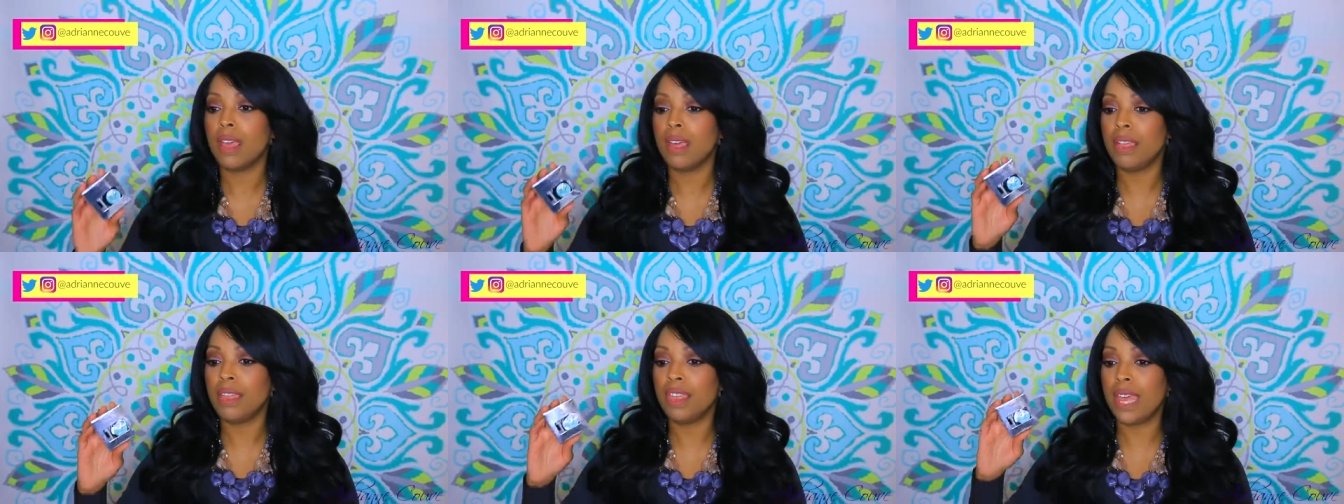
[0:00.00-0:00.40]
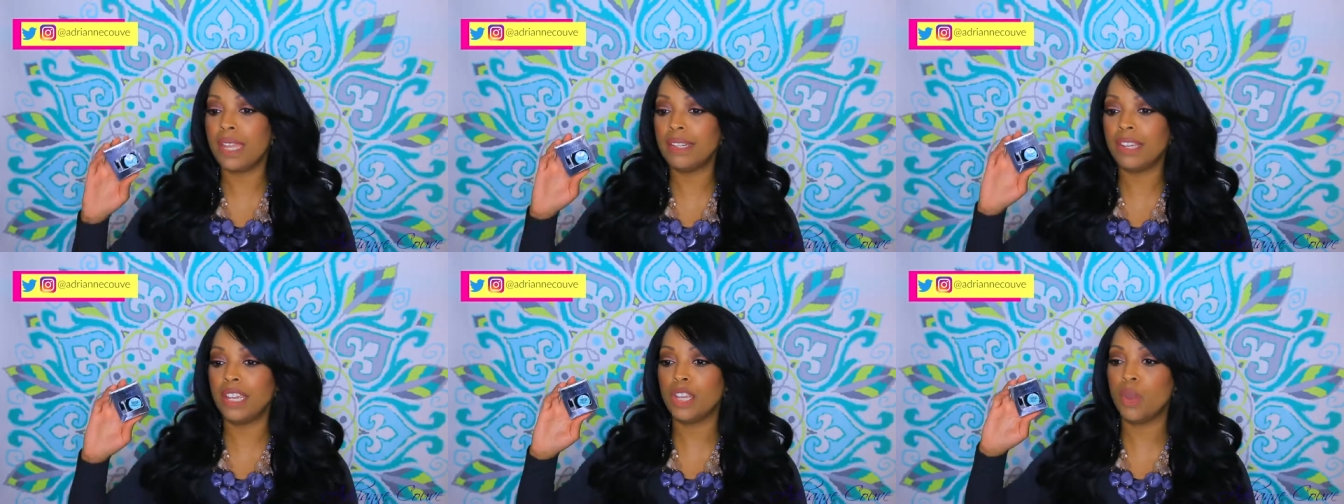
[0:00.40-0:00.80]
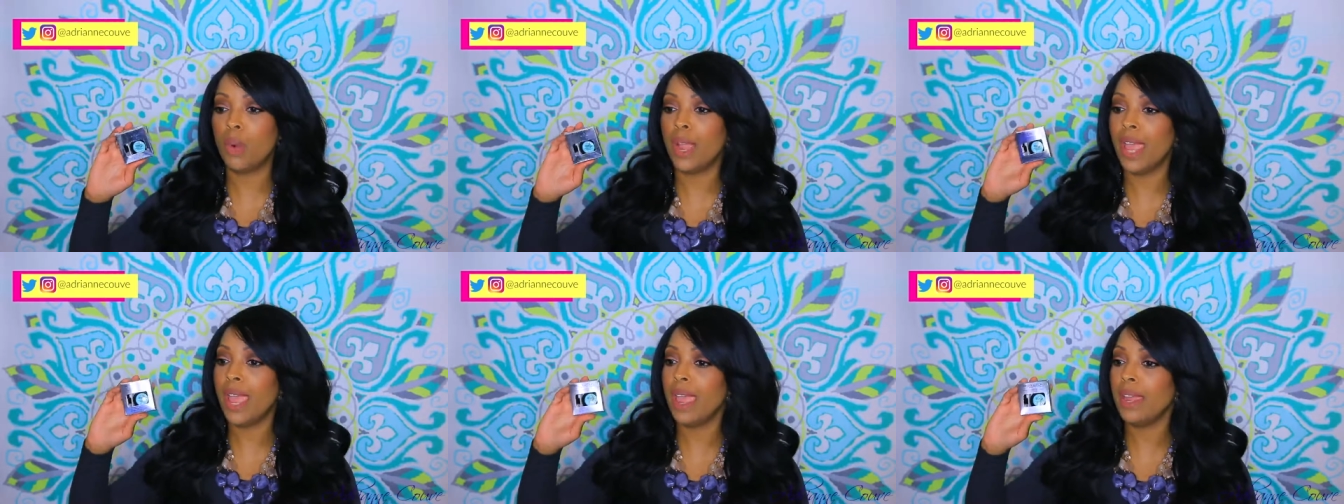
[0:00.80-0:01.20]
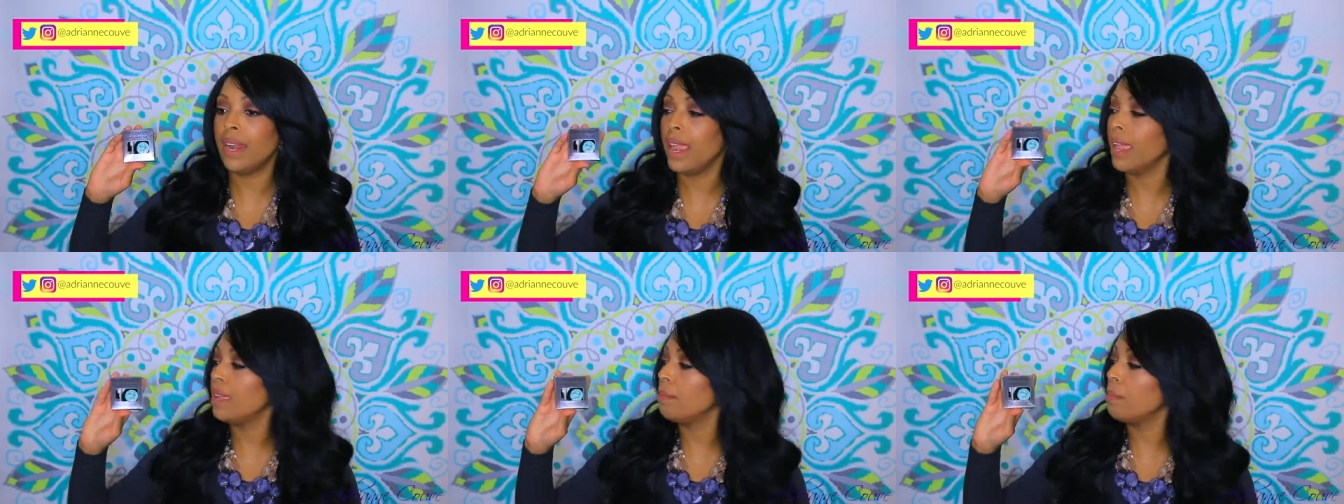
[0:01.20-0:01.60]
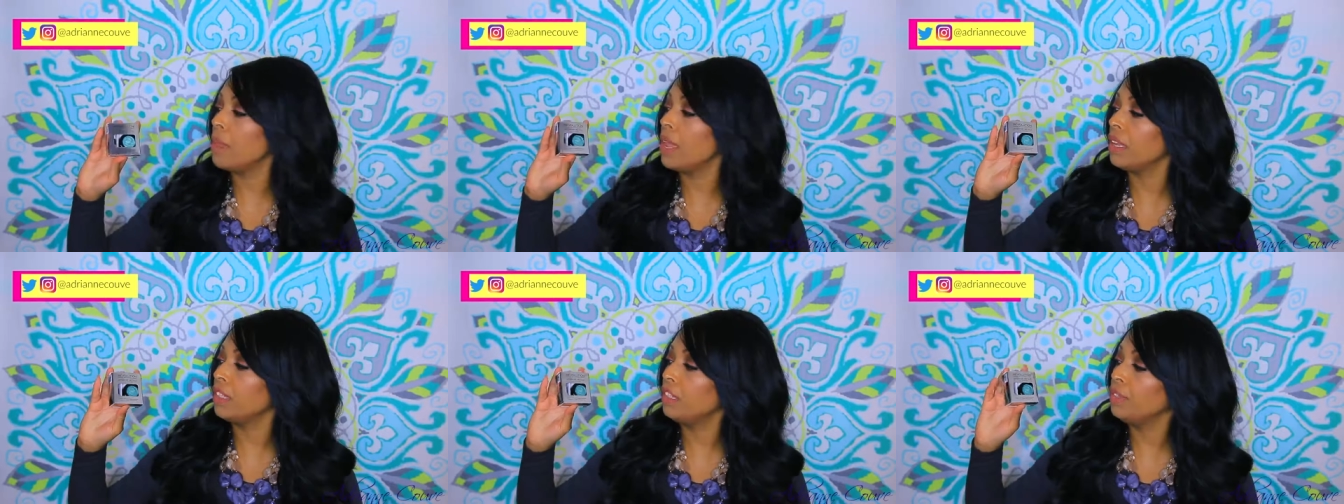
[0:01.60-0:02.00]
they did go ahead and
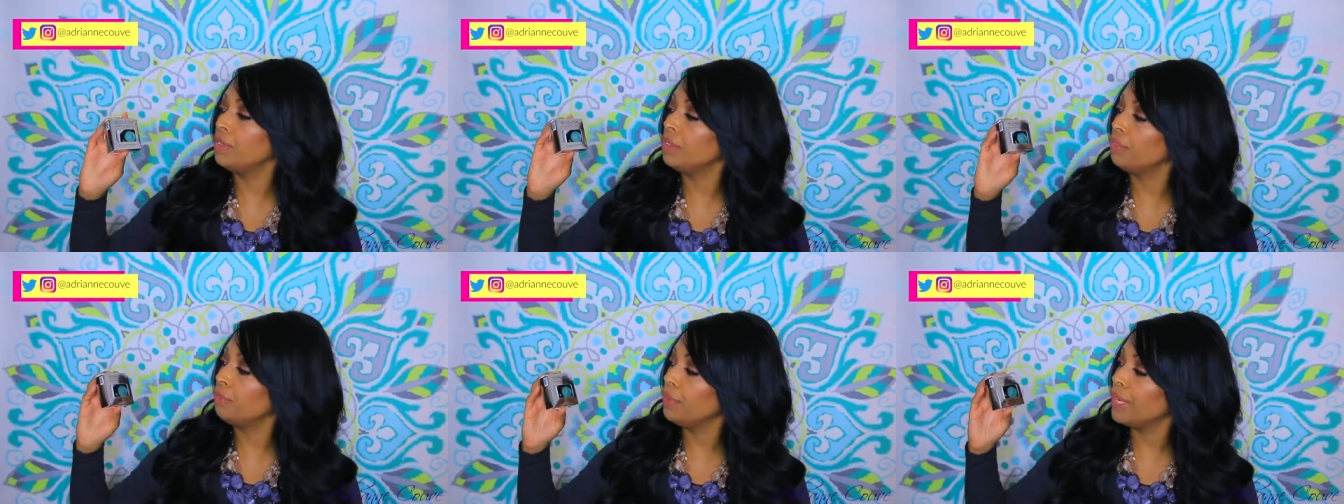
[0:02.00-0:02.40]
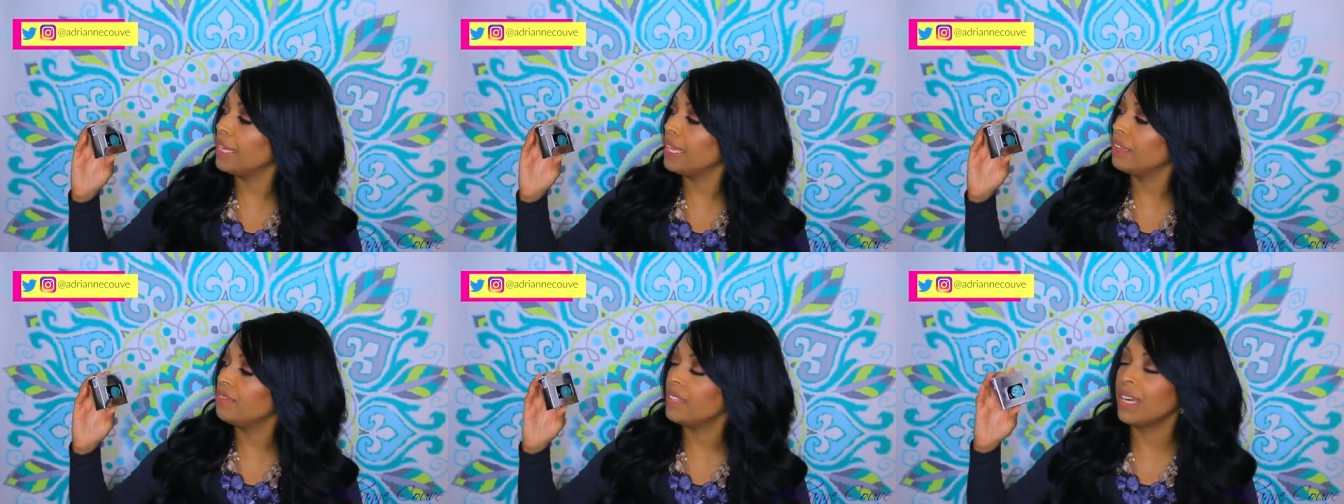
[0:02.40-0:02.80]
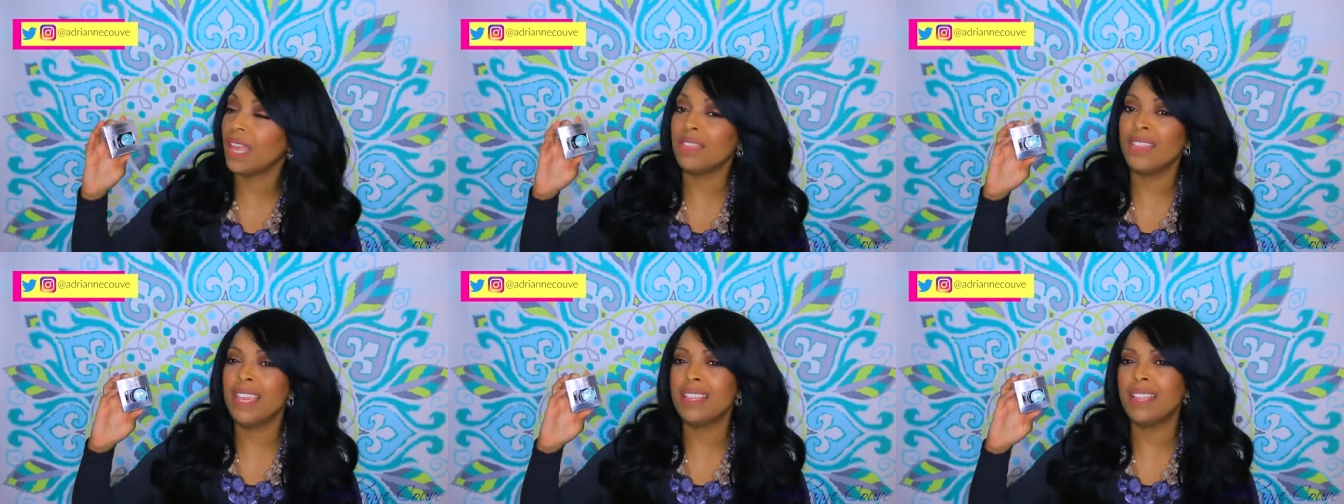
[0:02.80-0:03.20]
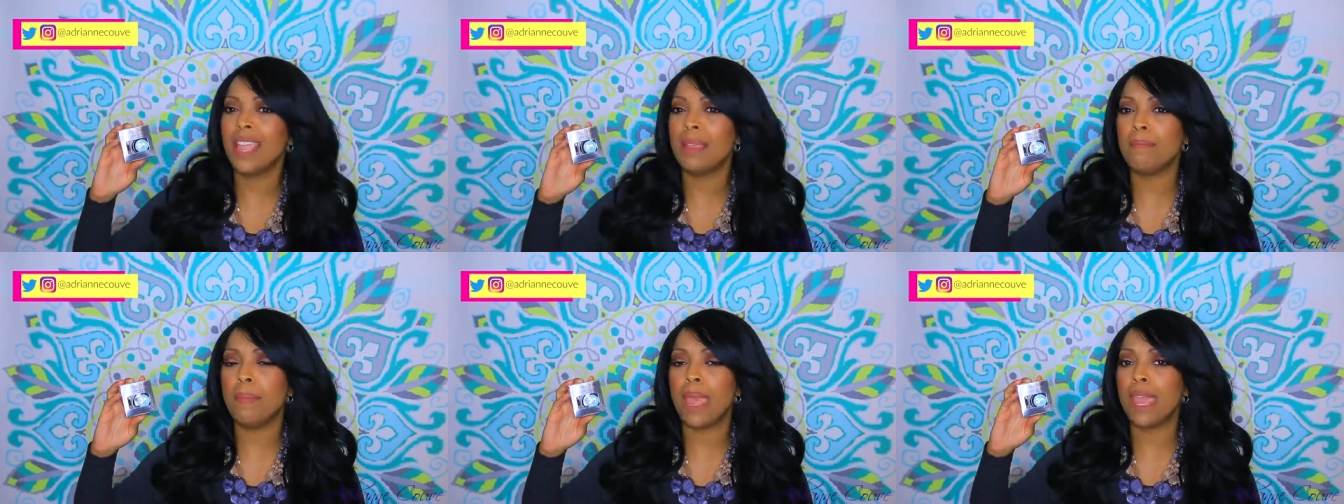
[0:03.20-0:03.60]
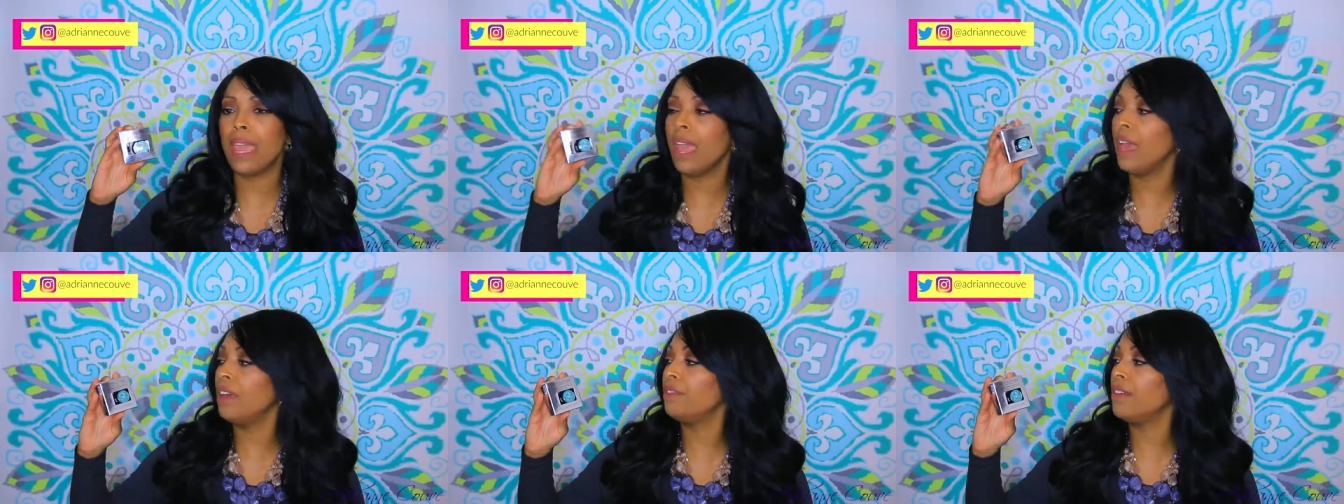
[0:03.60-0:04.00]
include a free gift, and I think they may
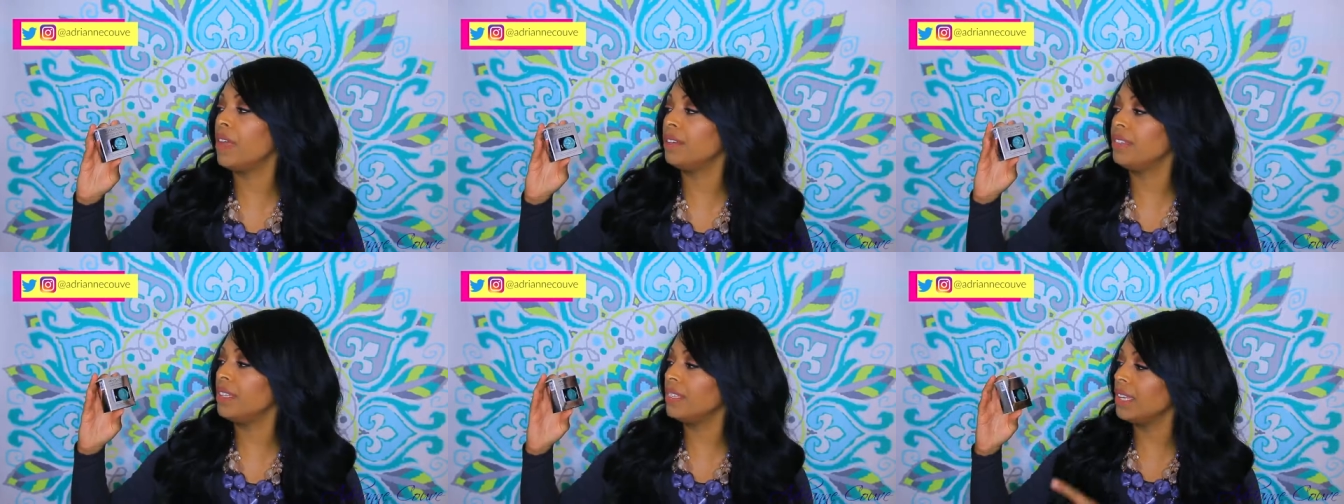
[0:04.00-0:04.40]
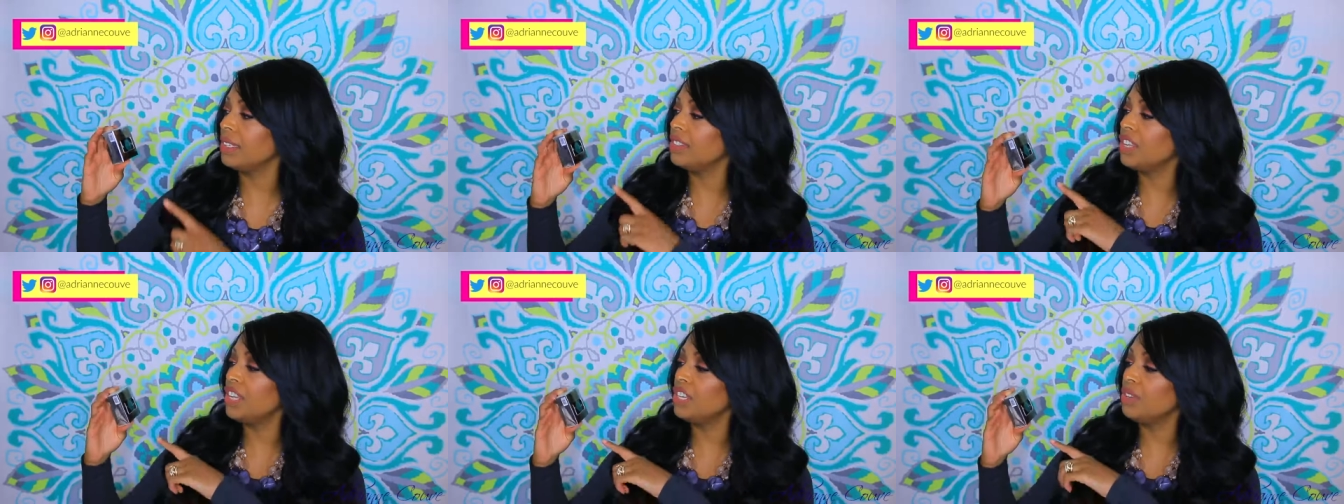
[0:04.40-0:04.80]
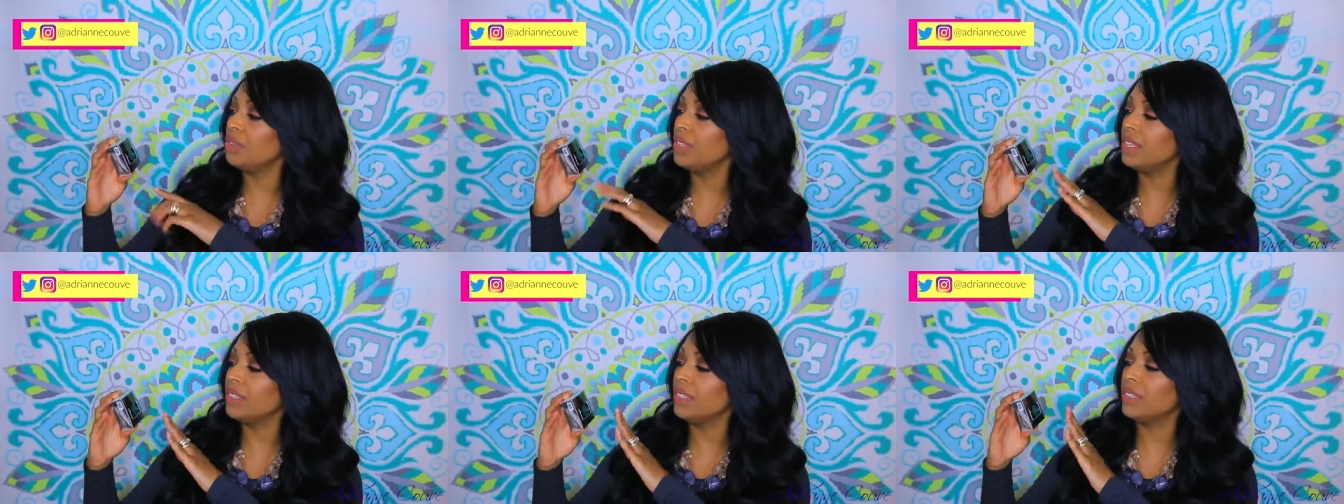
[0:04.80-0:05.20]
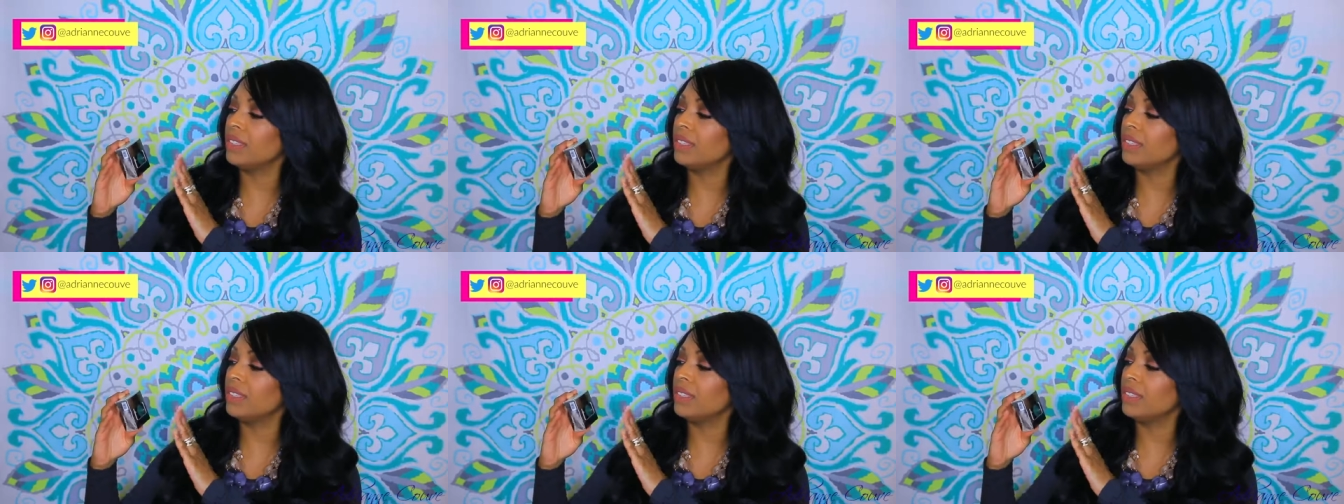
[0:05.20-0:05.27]
have discontinued this.